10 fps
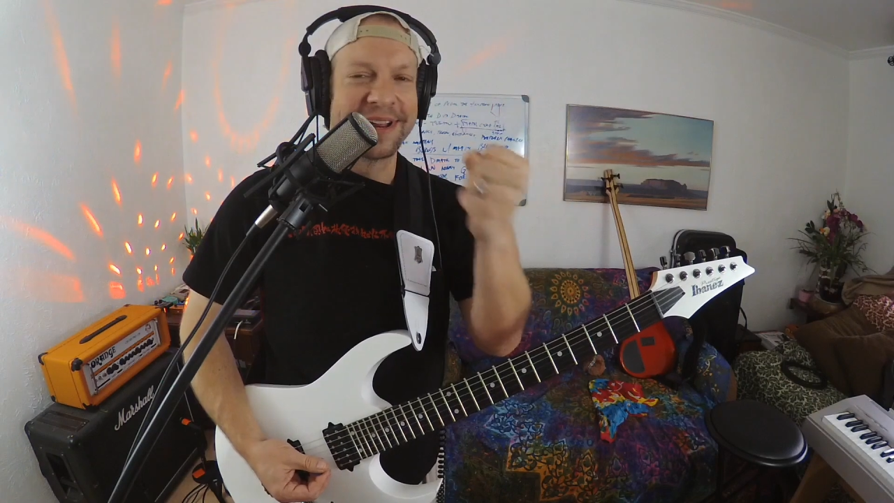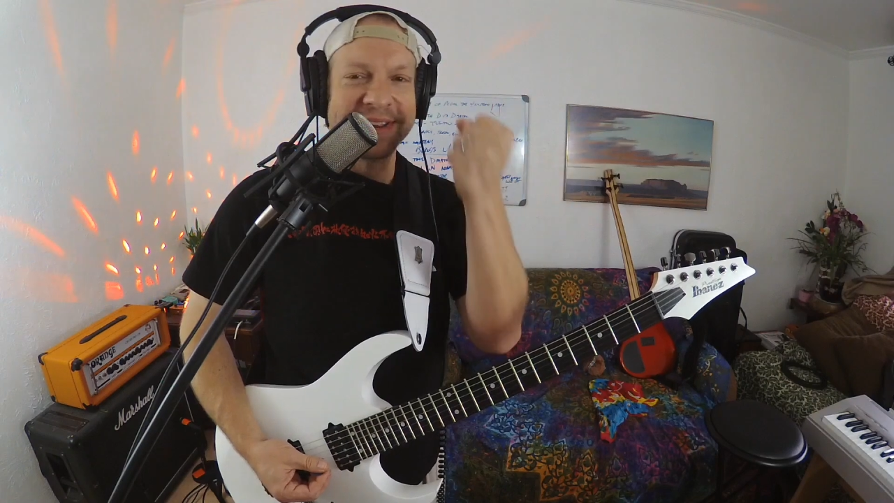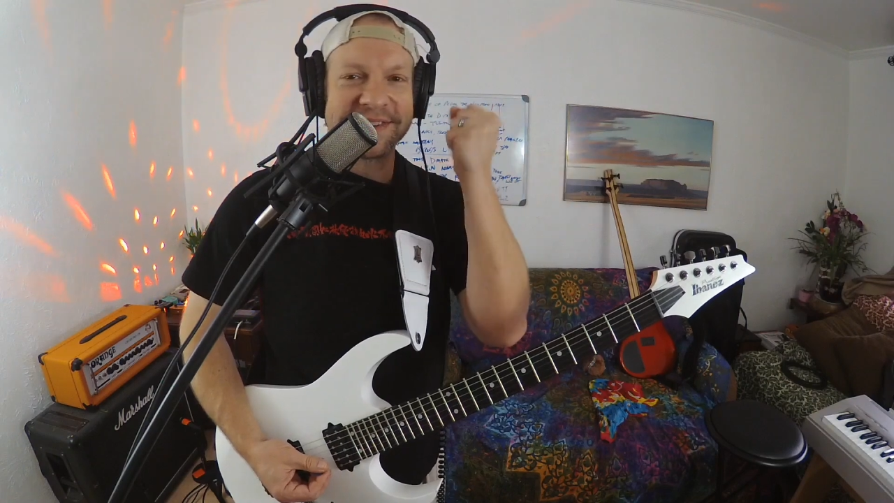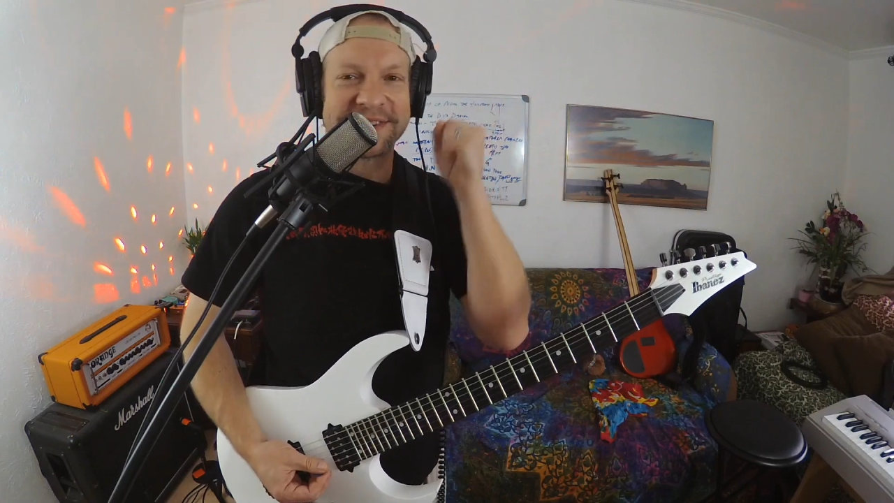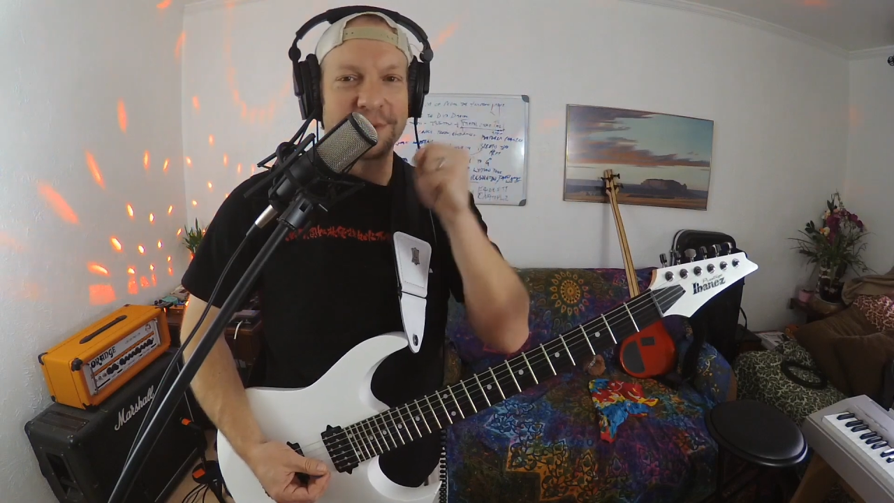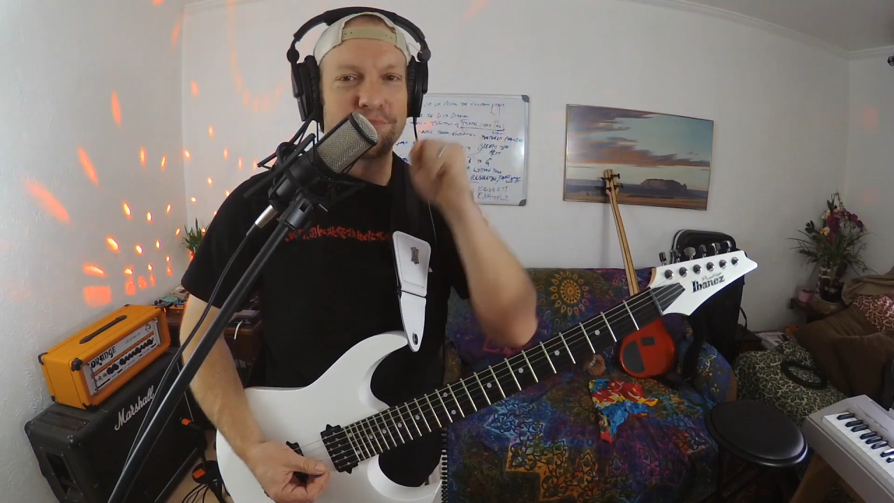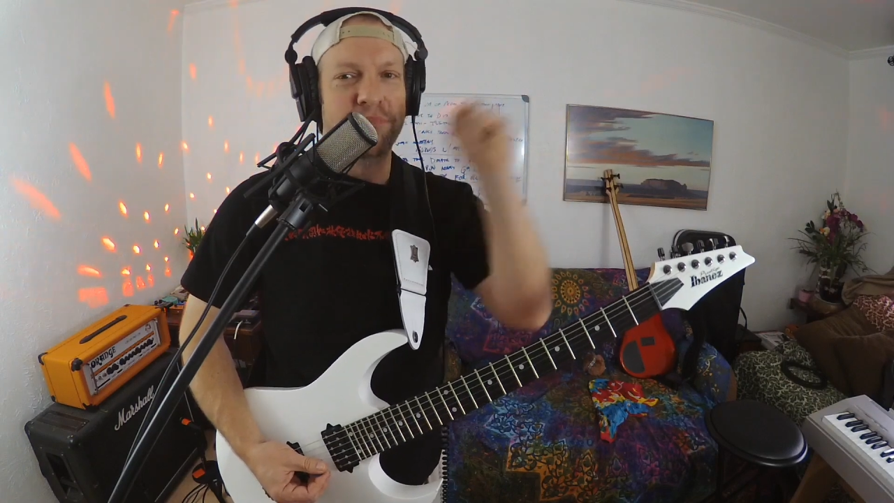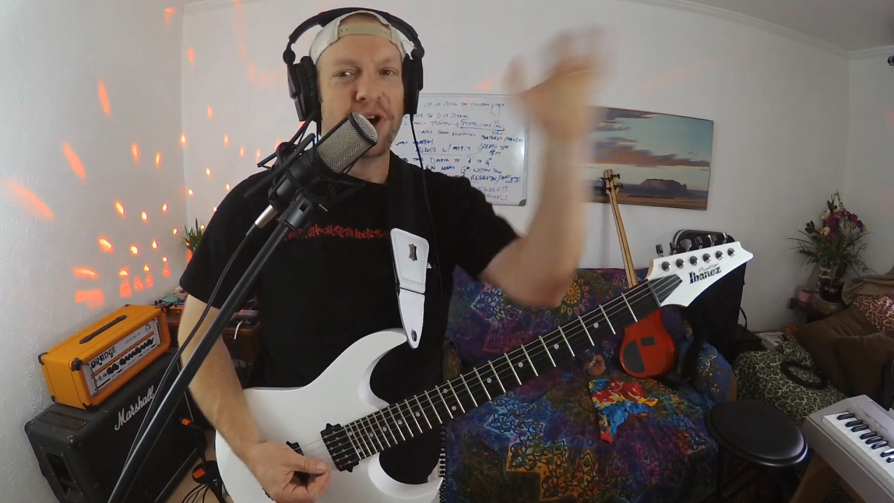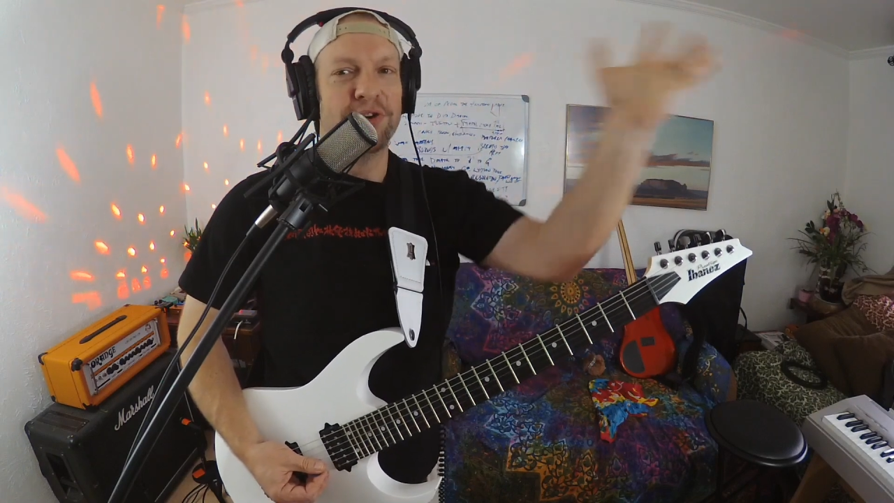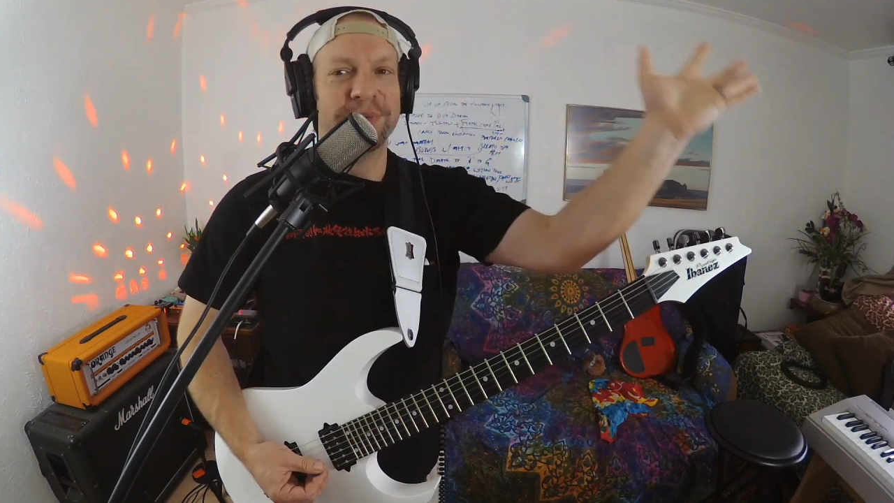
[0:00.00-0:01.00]
and it just like
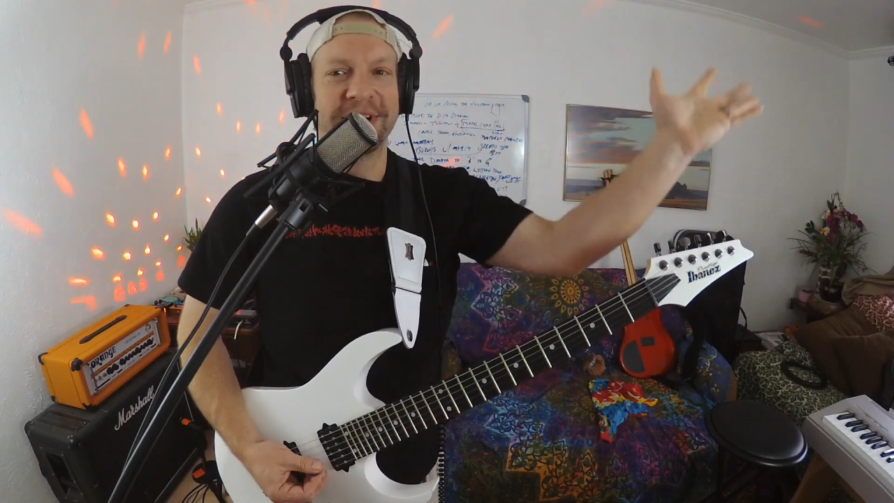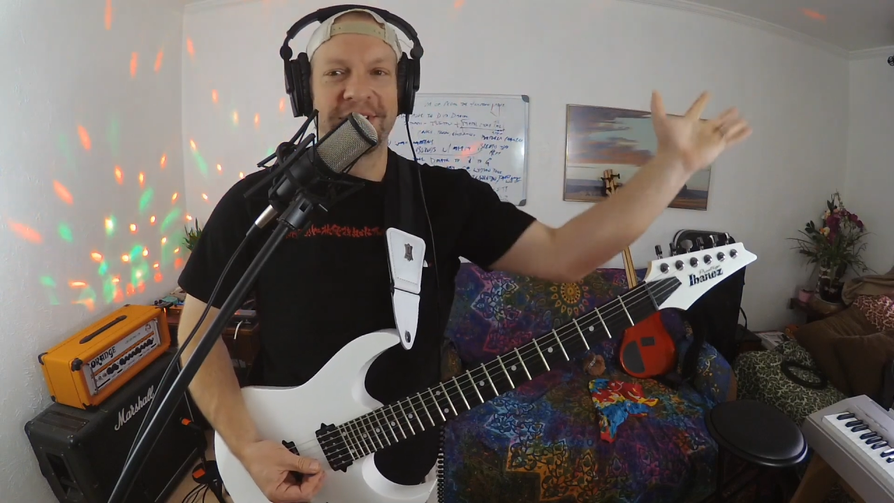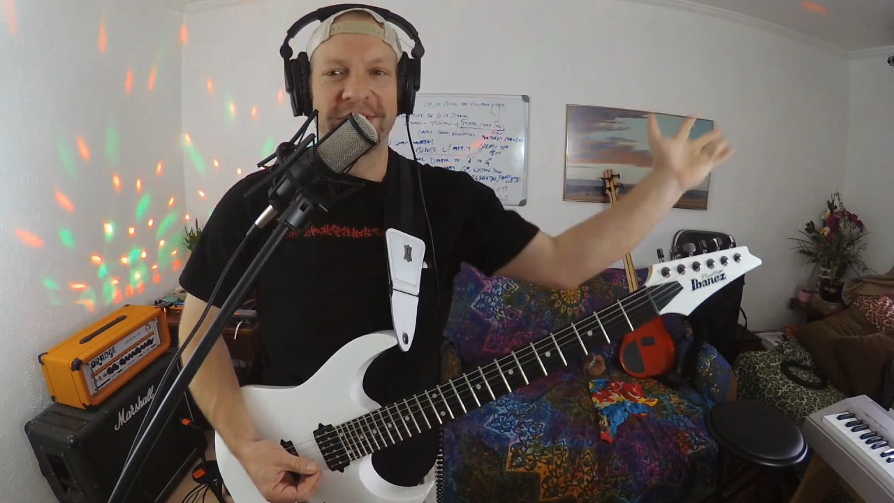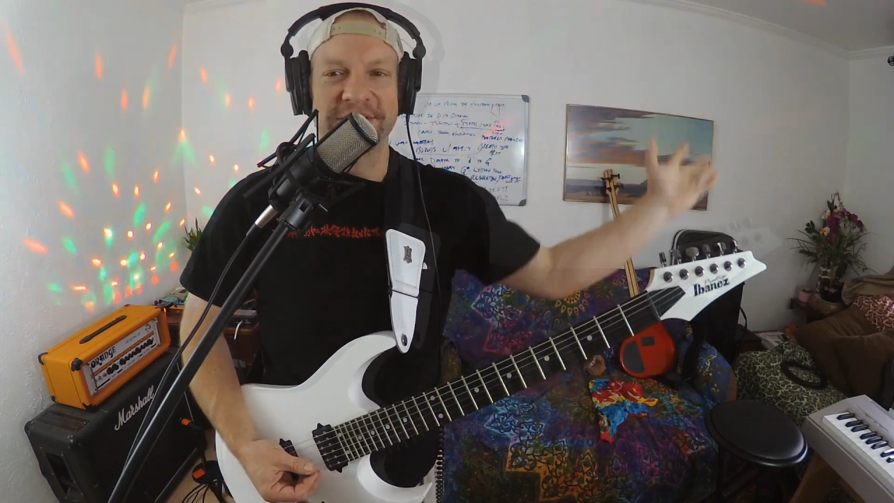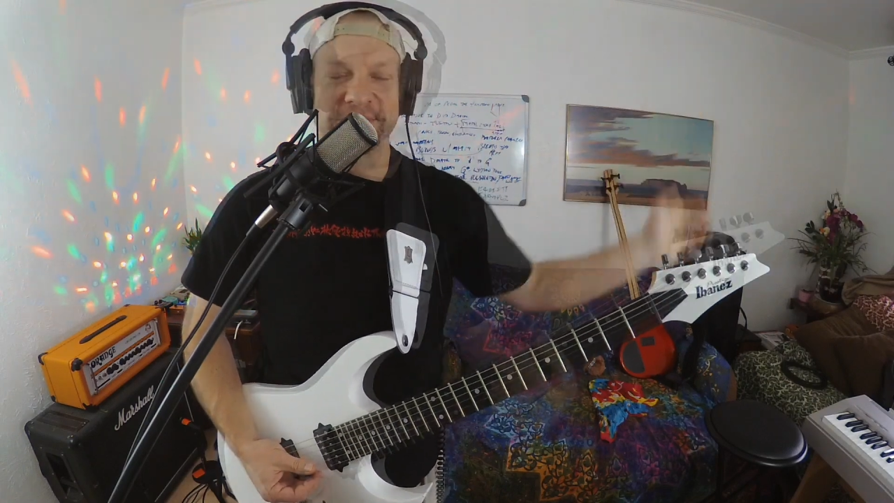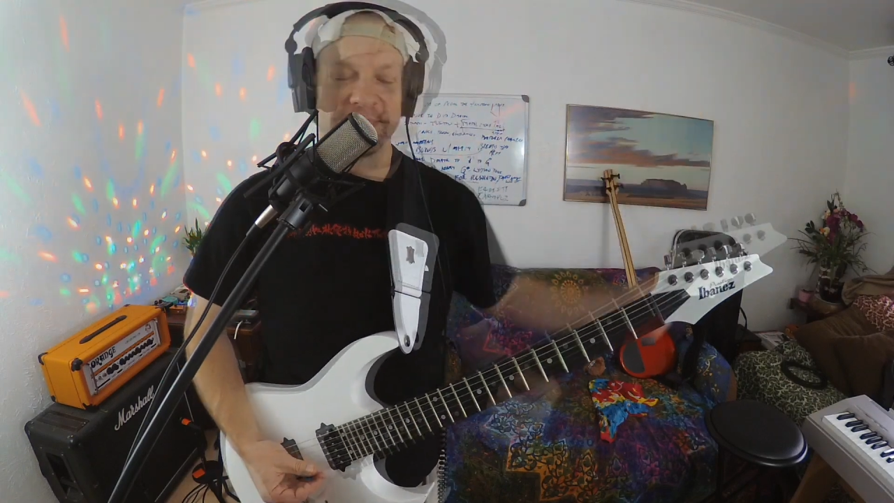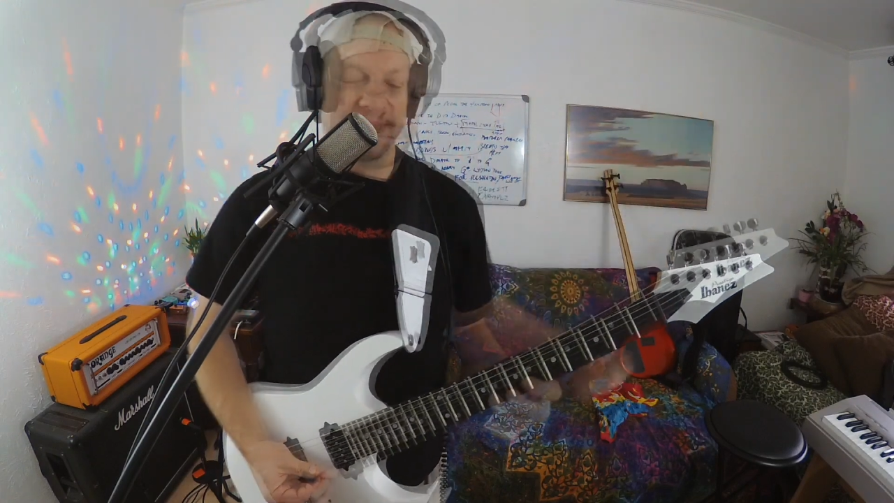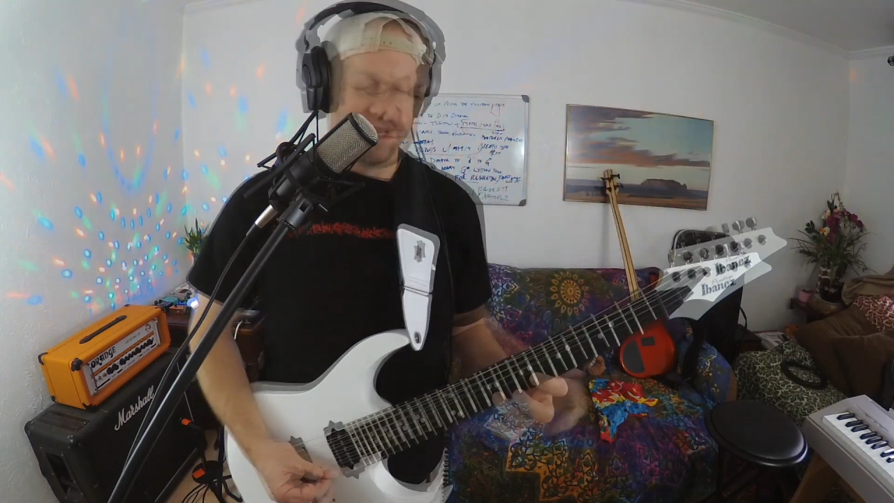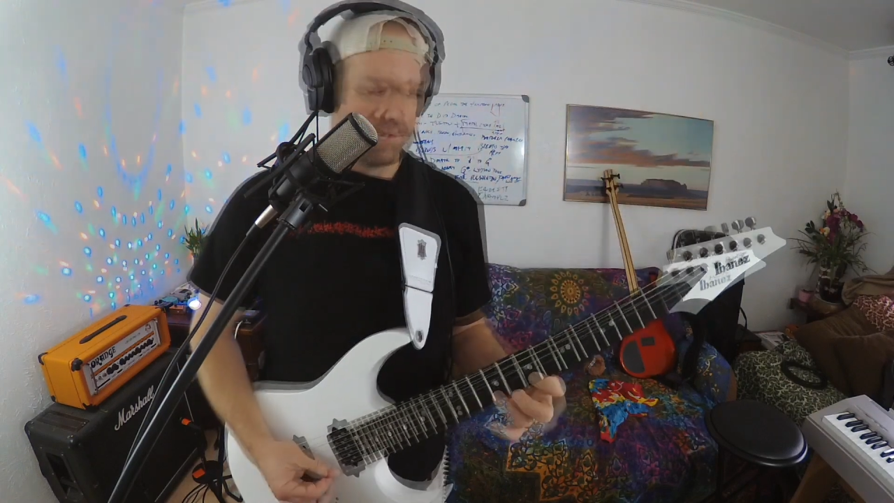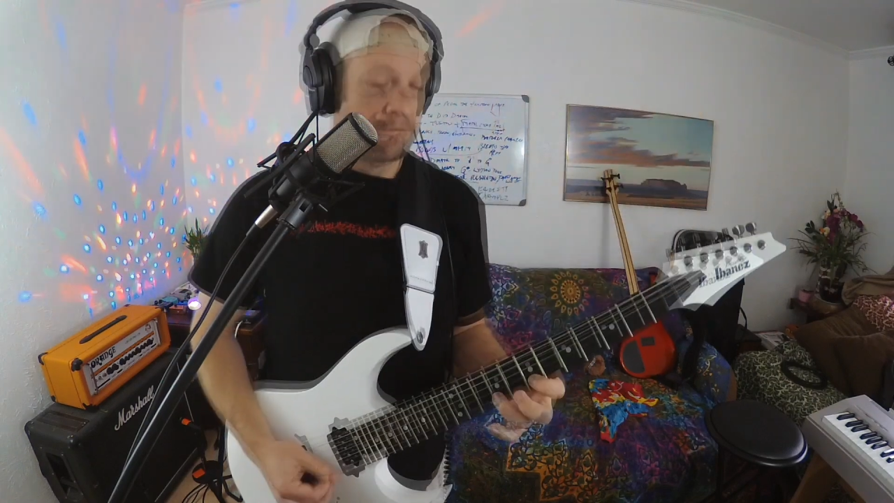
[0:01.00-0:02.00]
boom, and it all just
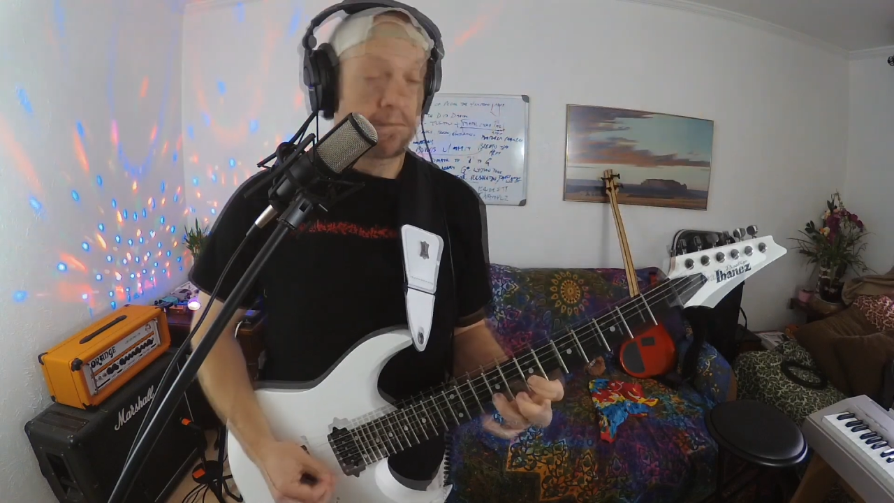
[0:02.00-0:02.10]
releases.